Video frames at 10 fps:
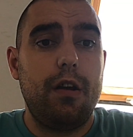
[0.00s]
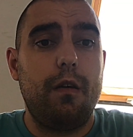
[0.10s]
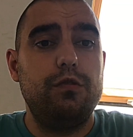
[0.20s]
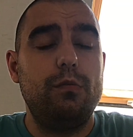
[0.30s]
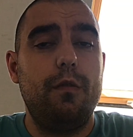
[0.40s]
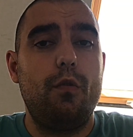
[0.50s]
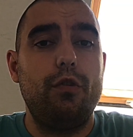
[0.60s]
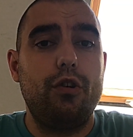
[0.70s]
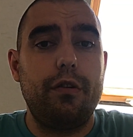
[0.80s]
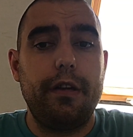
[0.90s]
Obviously, we've
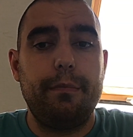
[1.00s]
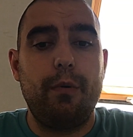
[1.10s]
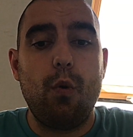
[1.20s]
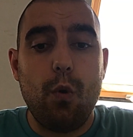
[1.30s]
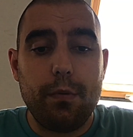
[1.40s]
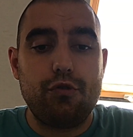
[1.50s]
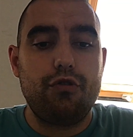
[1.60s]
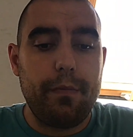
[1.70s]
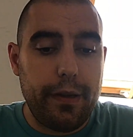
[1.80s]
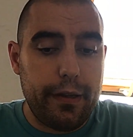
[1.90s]
already got Nick Pope and
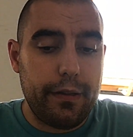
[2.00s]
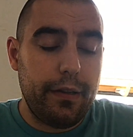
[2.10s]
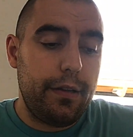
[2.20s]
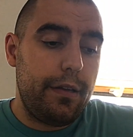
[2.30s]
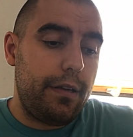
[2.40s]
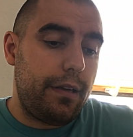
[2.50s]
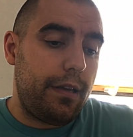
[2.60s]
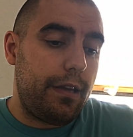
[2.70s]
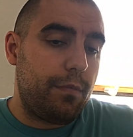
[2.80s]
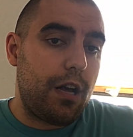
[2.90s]
Trippier.
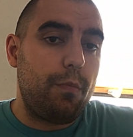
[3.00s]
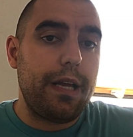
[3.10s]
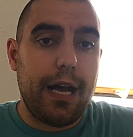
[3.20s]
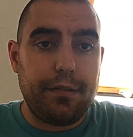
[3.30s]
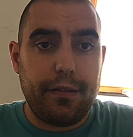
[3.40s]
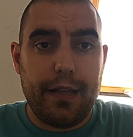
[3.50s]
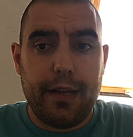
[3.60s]
Can we add to